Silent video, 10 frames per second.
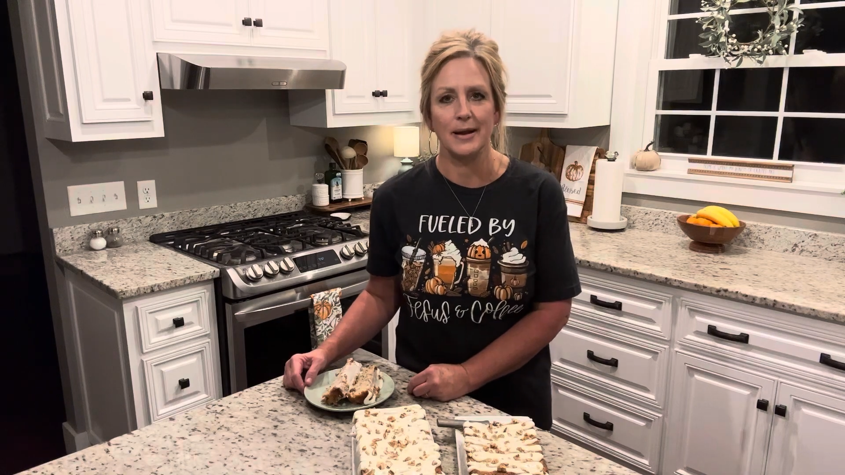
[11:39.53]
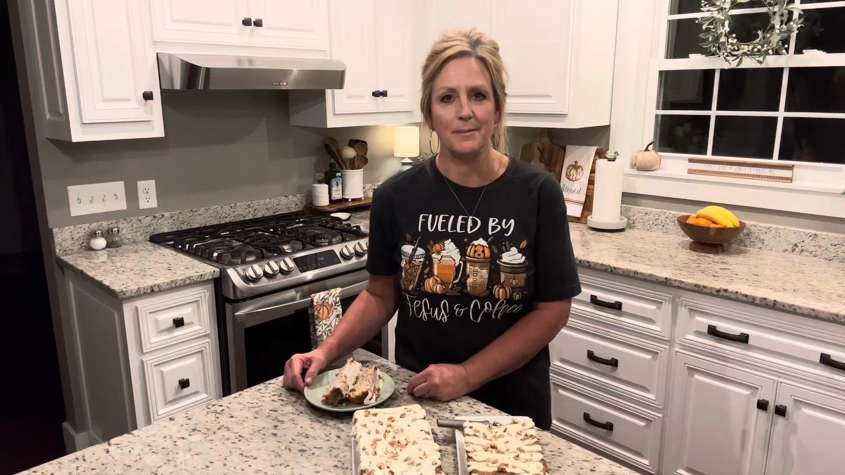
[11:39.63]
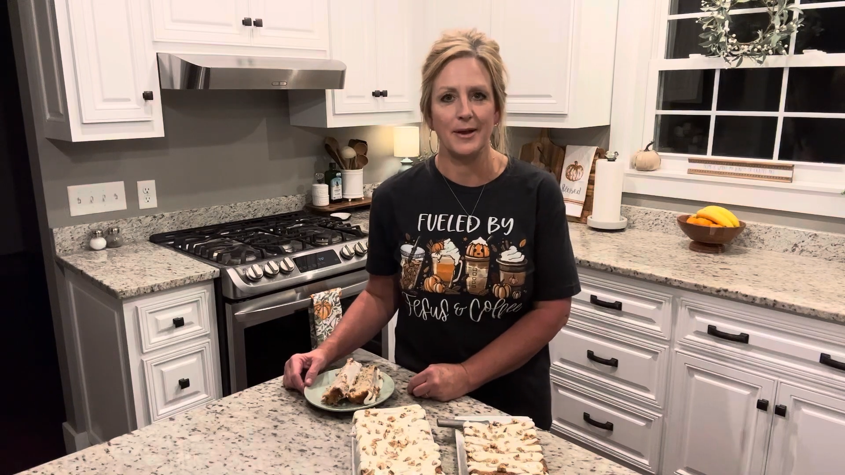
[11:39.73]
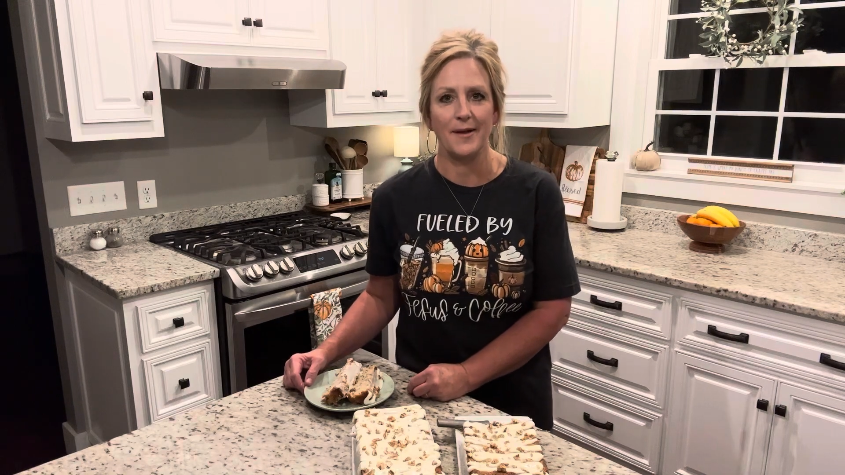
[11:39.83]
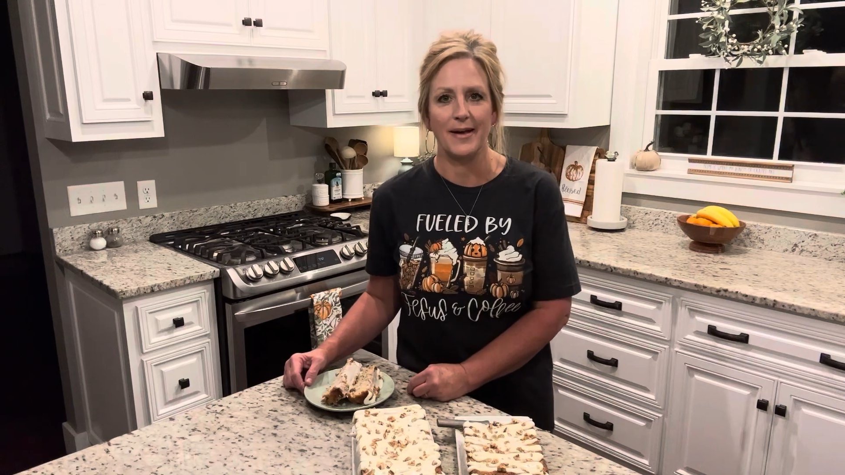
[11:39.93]
let me
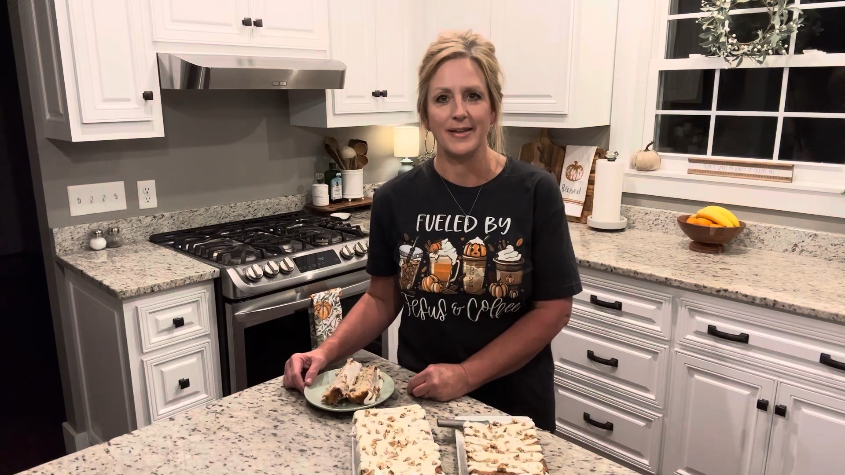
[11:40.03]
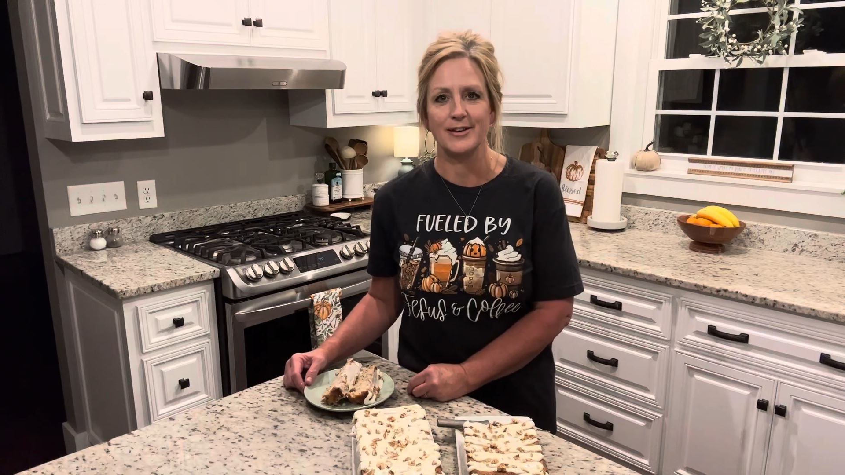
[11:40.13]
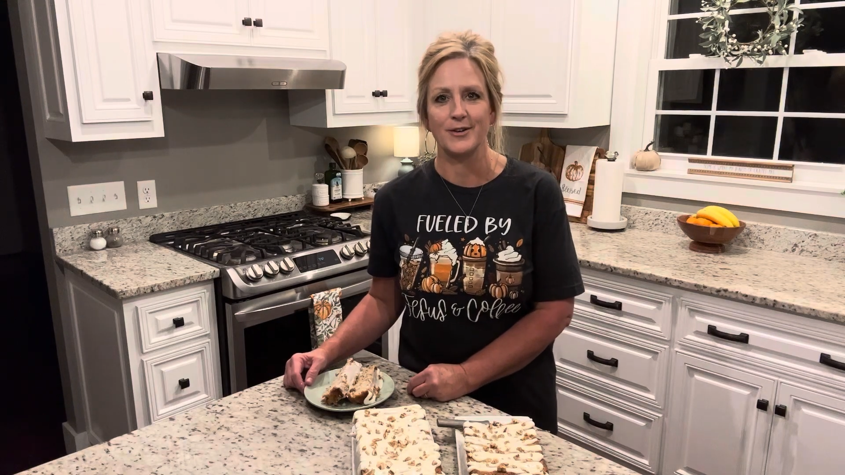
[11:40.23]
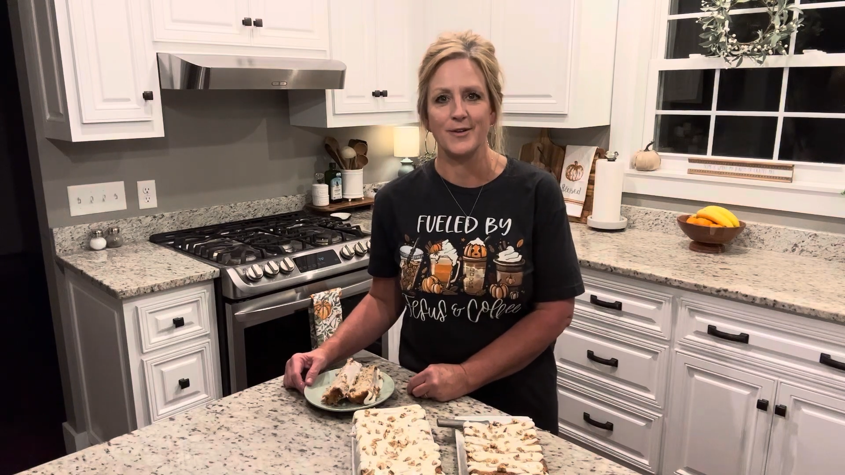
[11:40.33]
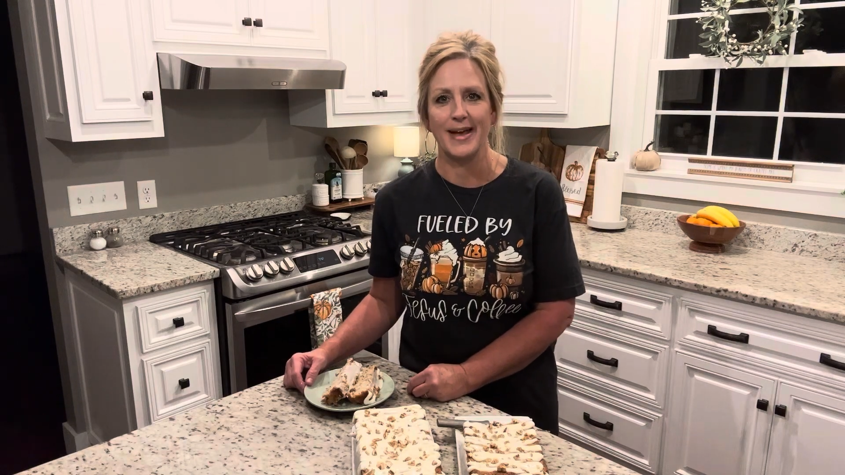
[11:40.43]
know how they
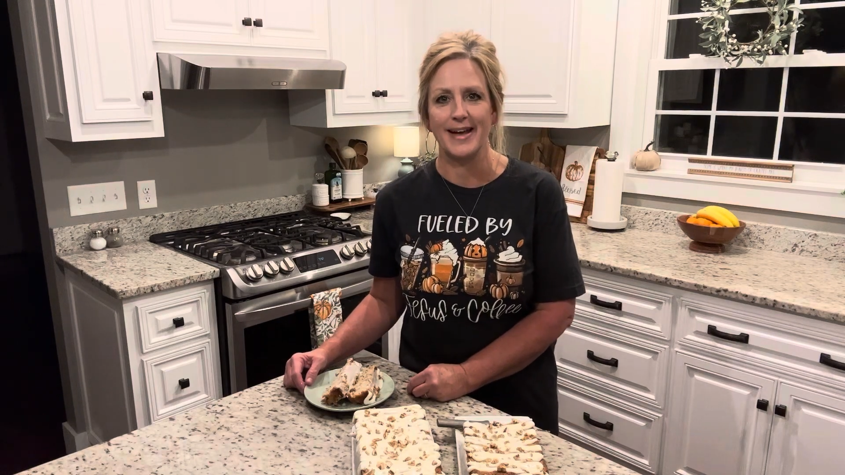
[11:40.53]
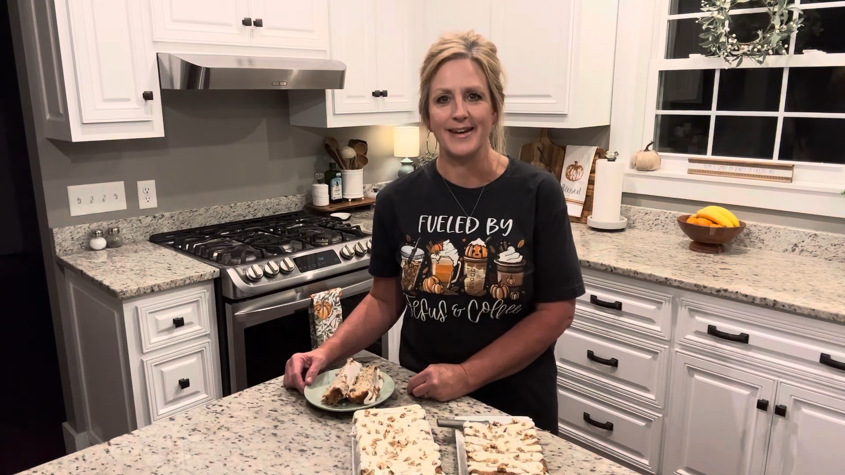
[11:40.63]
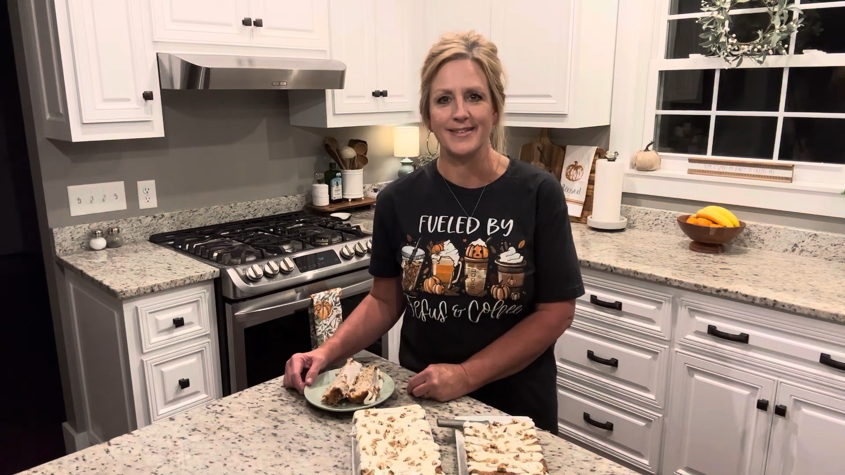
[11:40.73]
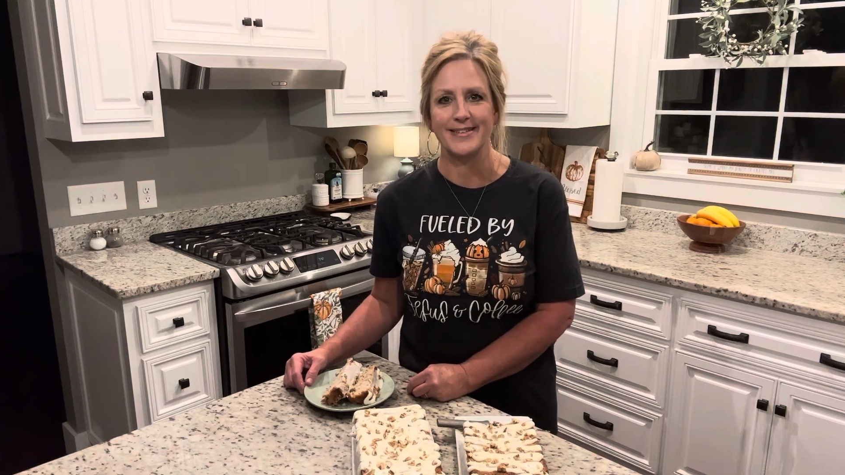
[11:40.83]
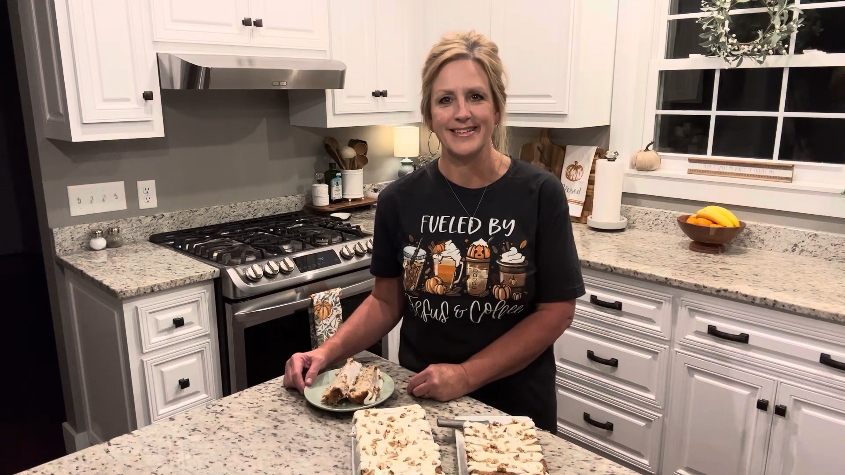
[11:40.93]
turn out.